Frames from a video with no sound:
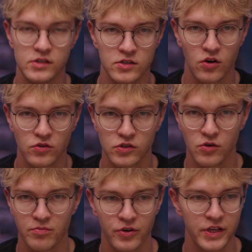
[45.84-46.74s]
is
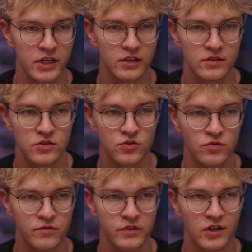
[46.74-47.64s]
also pretty
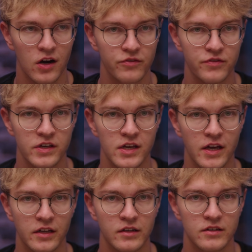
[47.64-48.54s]
into photography,
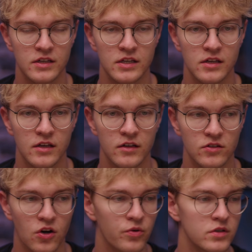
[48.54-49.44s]
and he
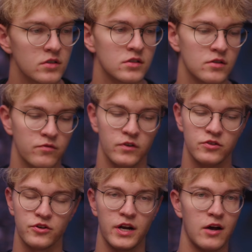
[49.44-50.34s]
is always
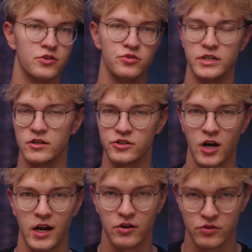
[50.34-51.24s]
filtering out new gear,
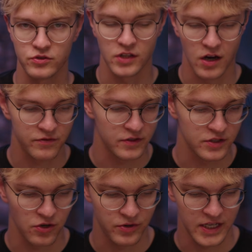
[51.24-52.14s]
trying out new stuff,
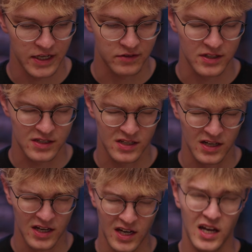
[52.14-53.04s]
and so he had this
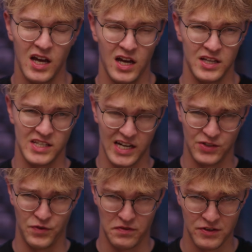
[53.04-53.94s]

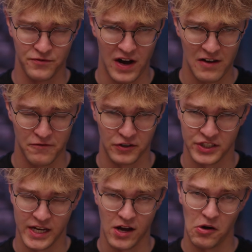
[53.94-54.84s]
Zeiss 55 for
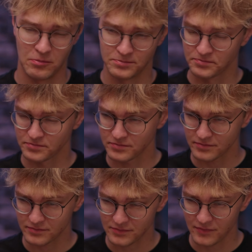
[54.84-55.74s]
sale.
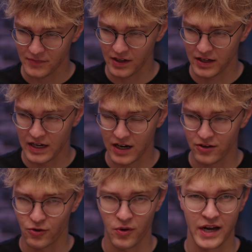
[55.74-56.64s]
And I
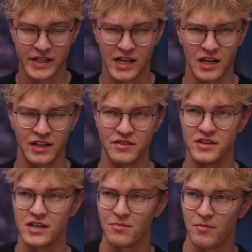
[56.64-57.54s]
don't know why I got it. I
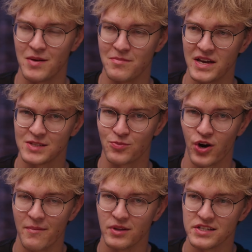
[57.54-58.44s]
think my best
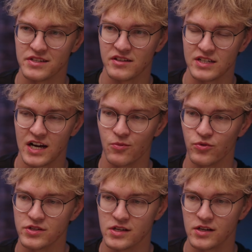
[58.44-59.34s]
prime lens at the time
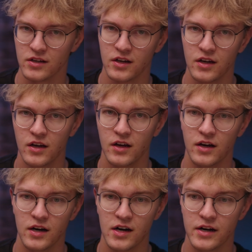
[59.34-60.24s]
was actually,
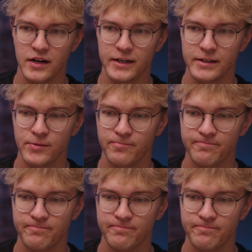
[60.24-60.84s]
I